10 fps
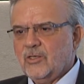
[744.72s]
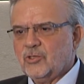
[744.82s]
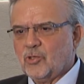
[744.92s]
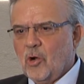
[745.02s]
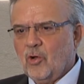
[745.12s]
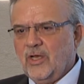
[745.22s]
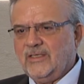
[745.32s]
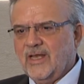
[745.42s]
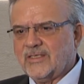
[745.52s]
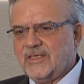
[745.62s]
strong
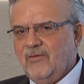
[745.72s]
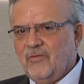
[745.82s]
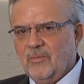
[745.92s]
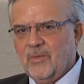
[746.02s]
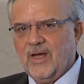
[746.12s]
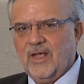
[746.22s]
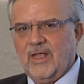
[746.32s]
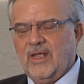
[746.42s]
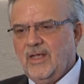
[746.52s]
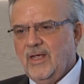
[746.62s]
interest given
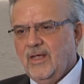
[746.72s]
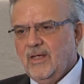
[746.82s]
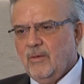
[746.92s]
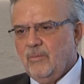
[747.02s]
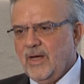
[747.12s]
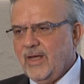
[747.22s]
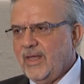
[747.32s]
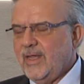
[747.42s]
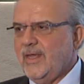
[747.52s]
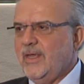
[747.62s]
my
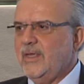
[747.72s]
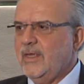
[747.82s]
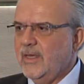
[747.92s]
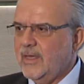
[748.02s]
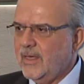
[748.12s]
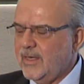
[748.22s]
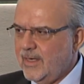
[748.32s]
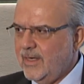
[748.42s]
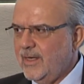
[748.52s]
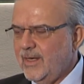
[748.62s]
my
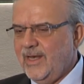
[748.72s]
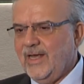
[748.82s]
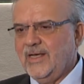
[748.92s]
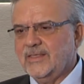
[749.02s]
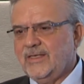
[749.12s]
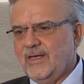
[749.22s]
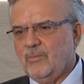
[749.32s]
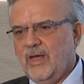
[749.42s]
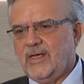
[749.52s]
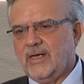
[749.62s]
uh, legacy and
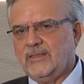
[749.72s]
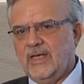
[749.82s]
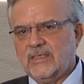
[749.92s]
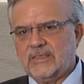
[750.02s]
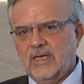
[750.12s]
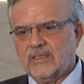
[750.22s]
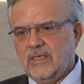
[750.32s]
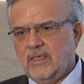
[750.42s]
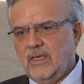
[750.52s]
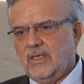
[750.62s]
my credentials
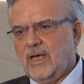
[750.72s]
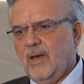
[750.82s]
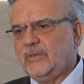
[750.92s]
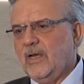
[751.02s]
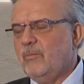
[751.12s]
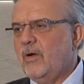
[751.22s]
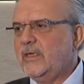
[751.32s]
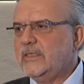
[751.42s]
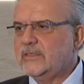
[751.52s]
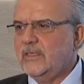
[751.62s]
in, in capital
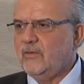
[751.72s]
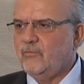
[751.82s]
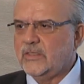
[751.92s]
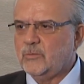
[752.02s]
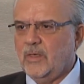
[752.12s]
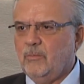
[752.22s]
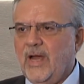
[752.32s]
markets and investment